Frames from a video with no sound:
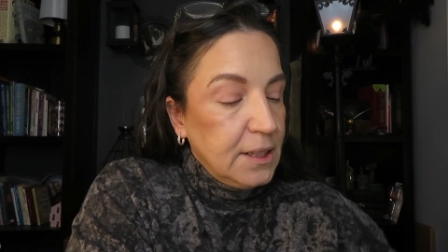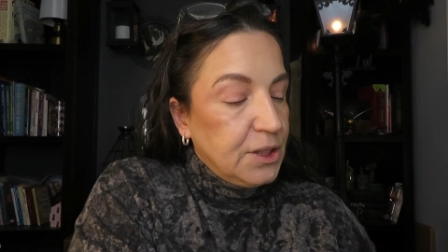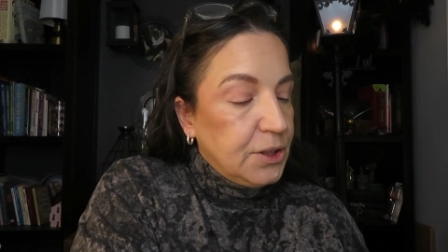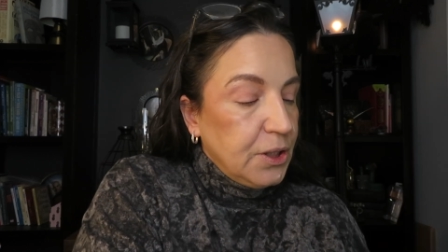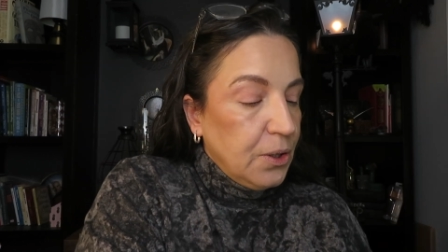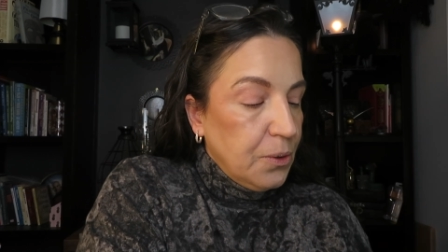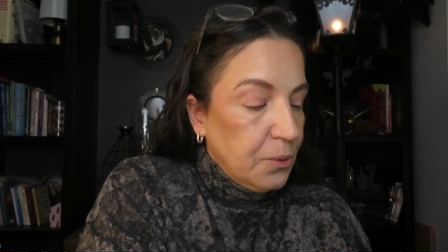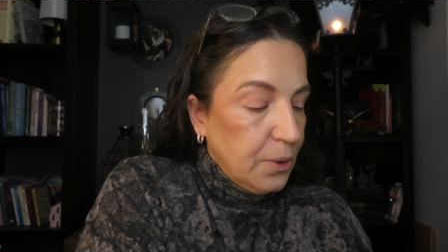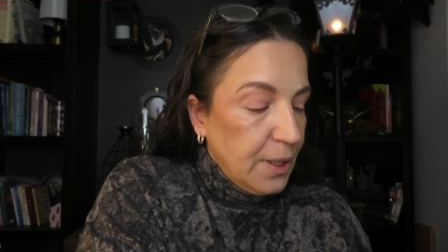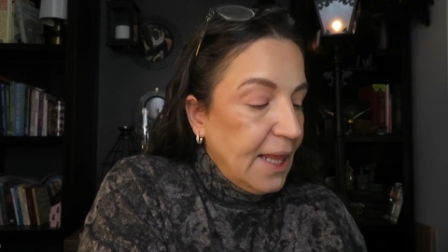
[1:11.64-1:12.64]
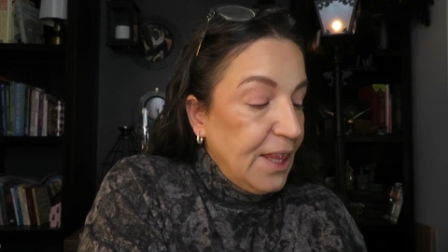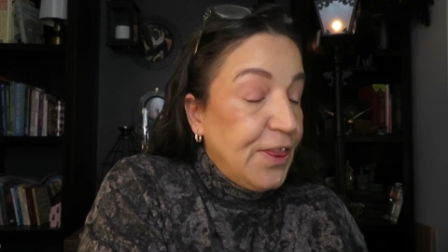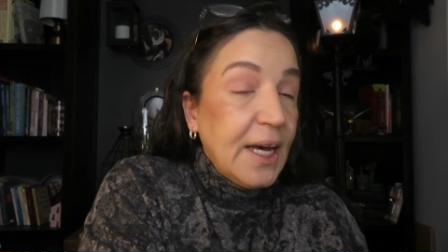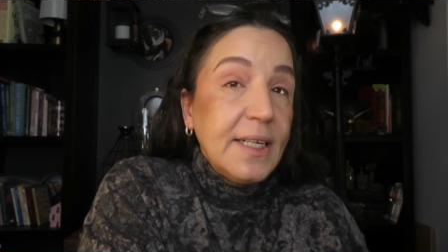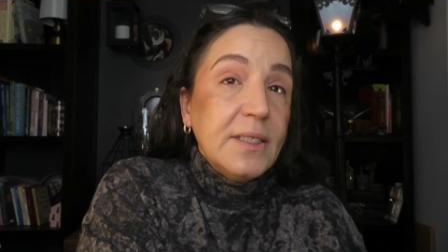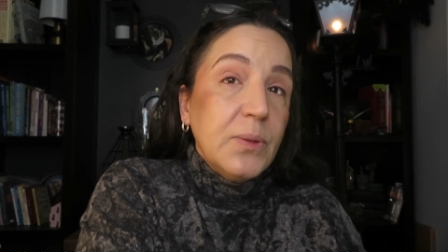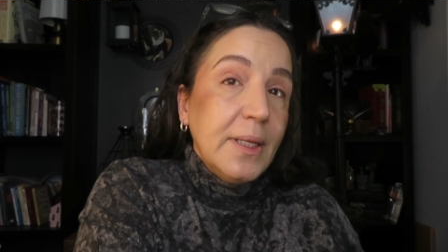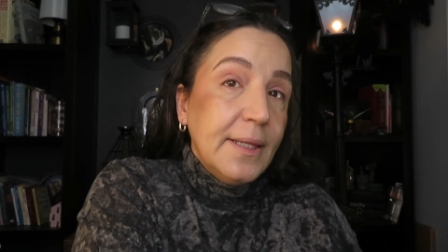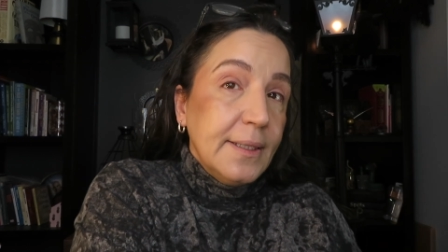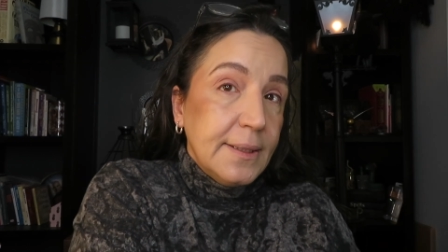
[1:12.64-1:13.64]
So that is
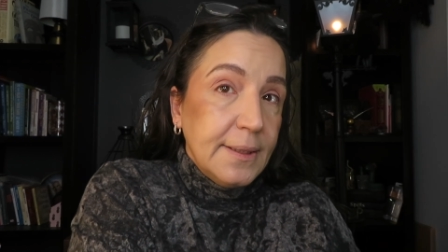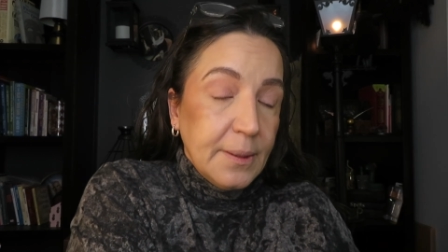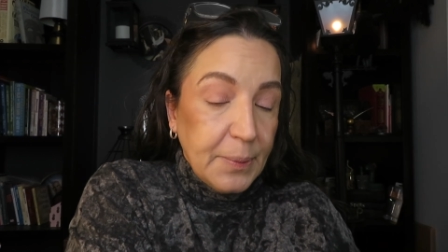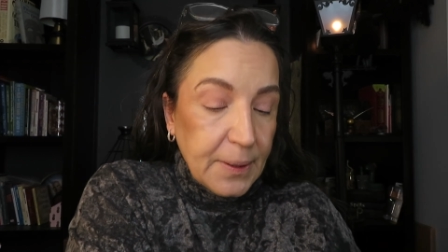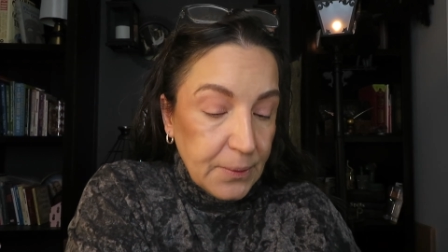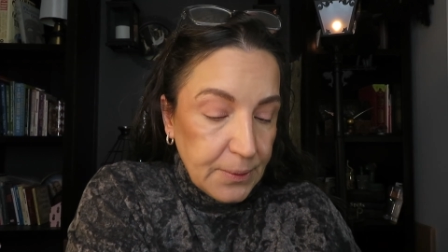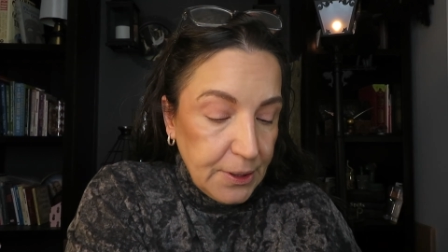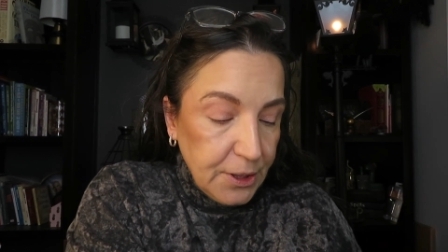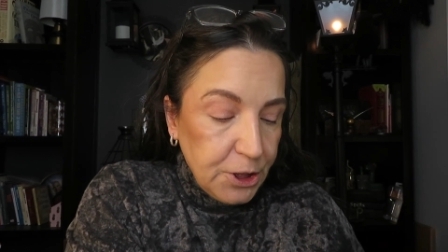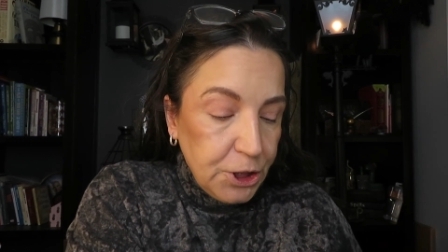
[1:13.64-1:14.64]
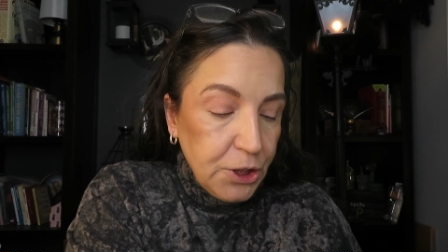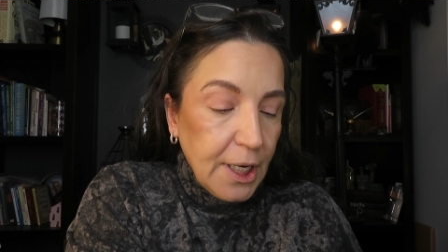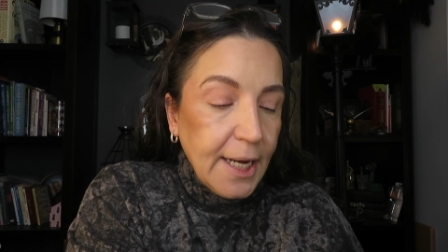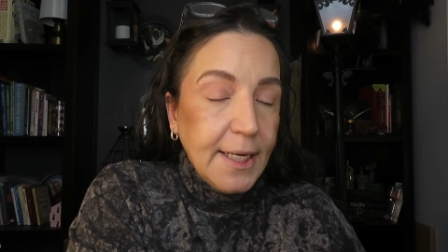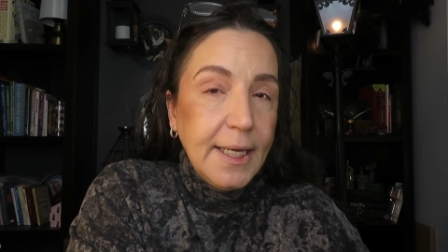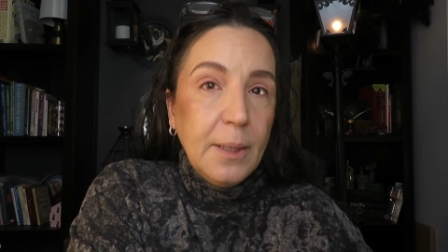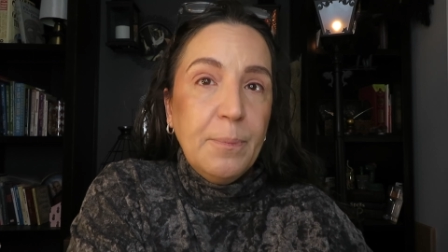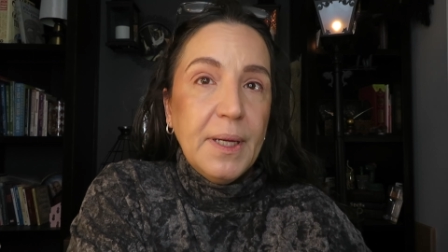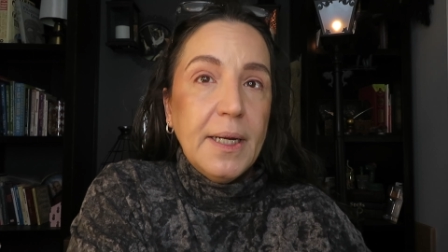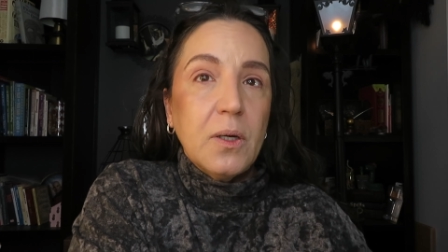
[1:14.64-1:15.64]
what this is about. Should I
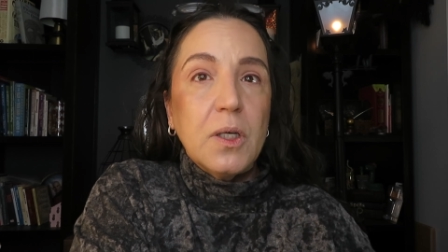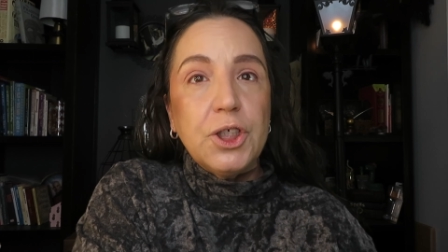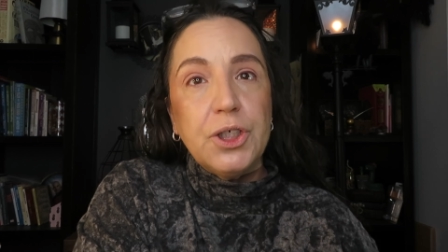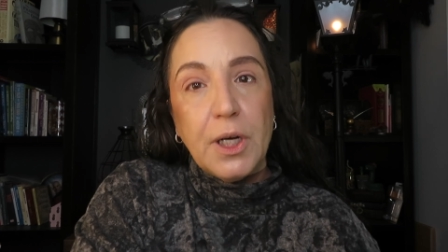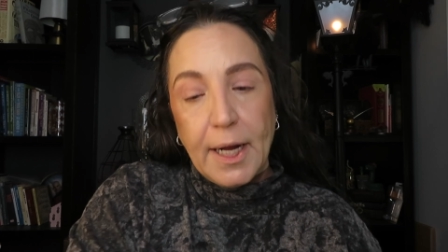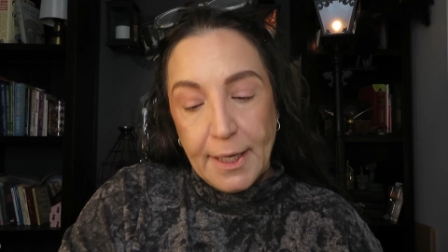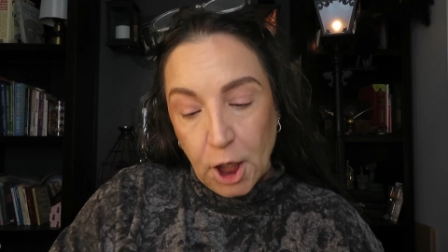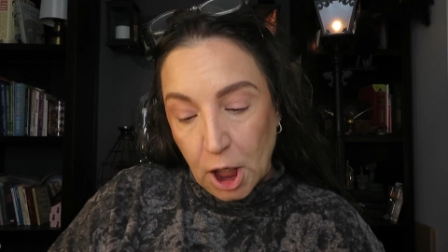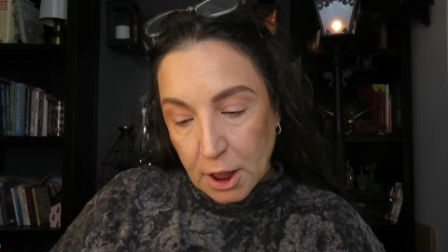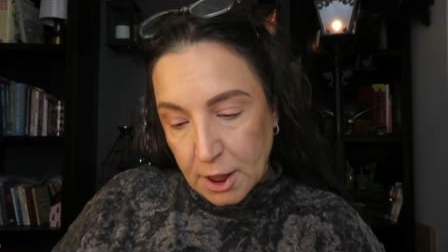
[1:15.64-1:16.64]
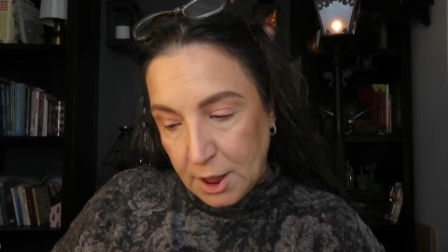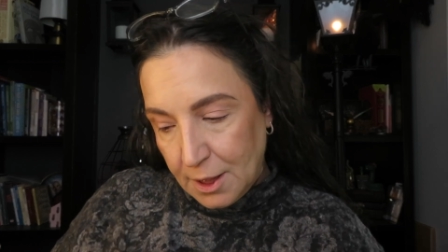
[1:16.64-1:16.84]
keep it or should I not?